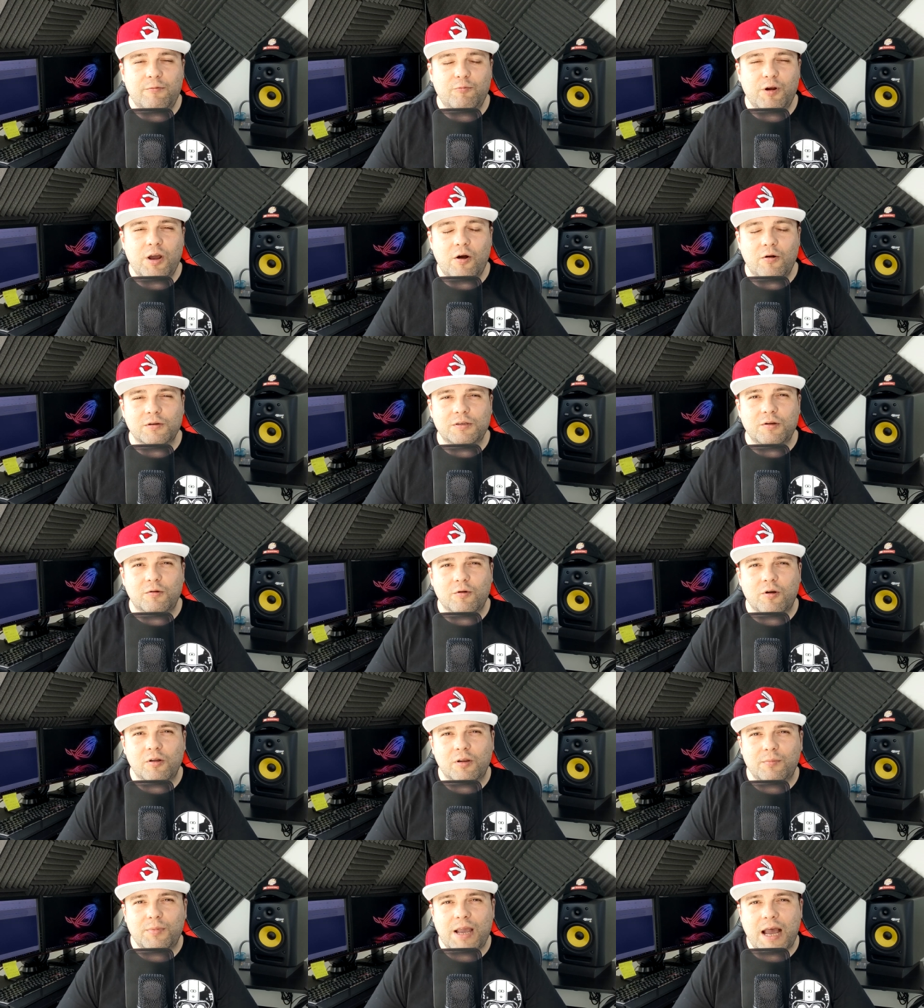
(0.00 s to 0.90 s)
and we're
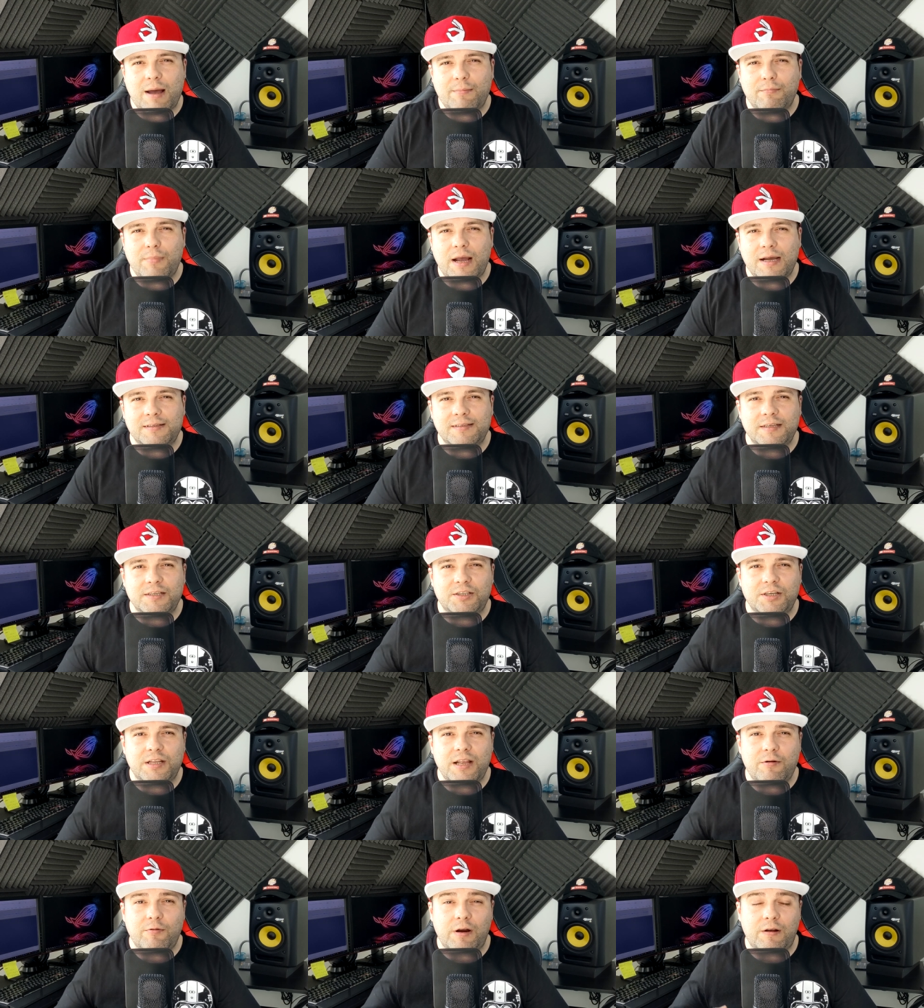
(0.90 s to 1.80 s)
also gonna be
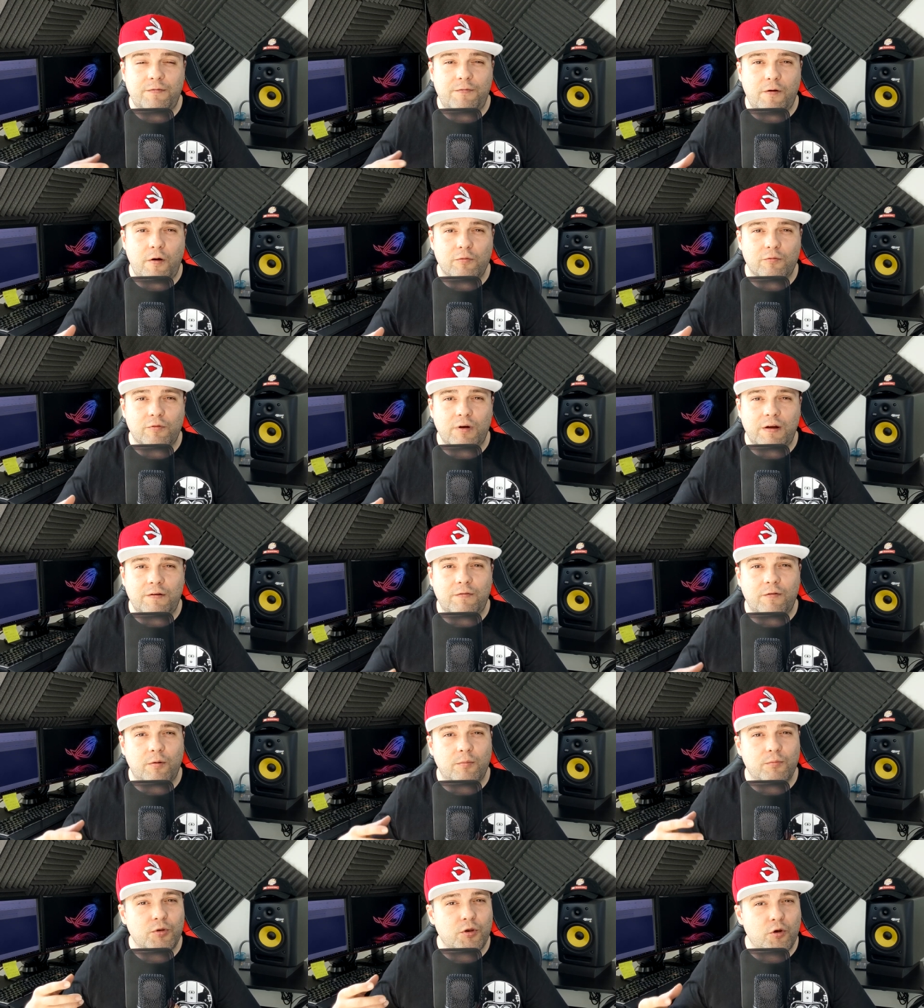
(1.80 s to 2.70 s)
unboxing generic phone rig
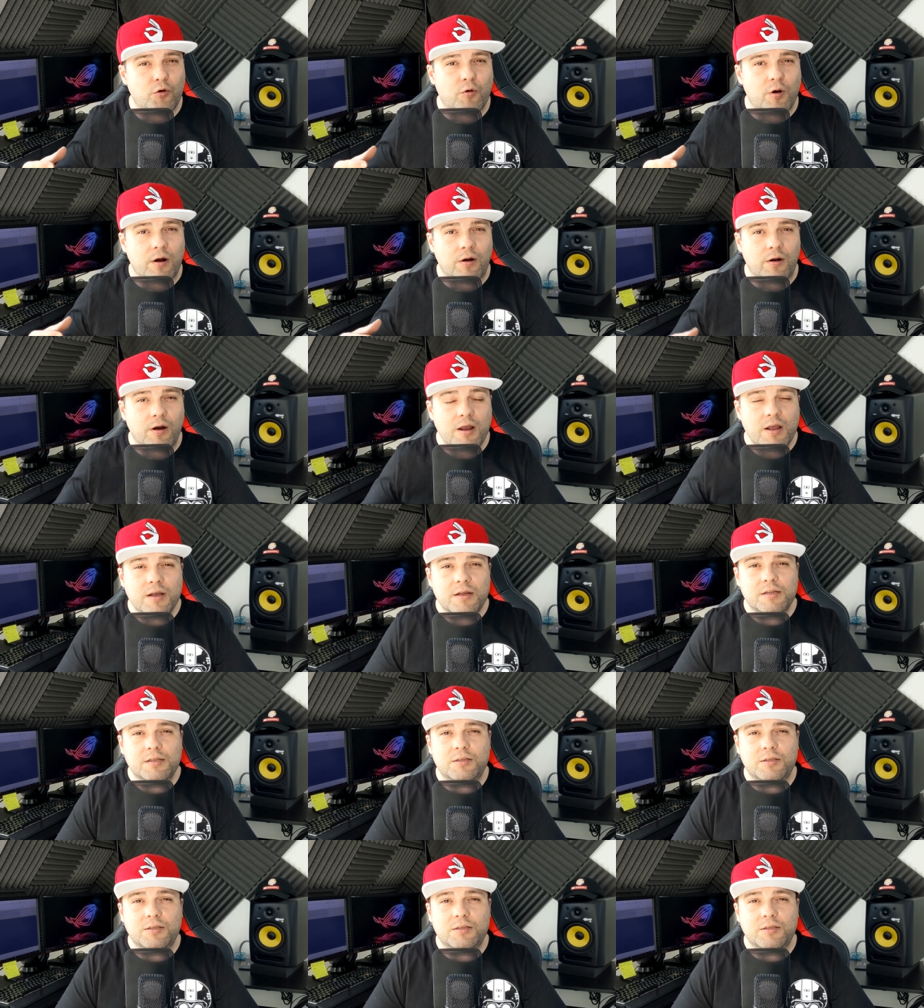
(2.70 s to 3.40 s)
from Neewer.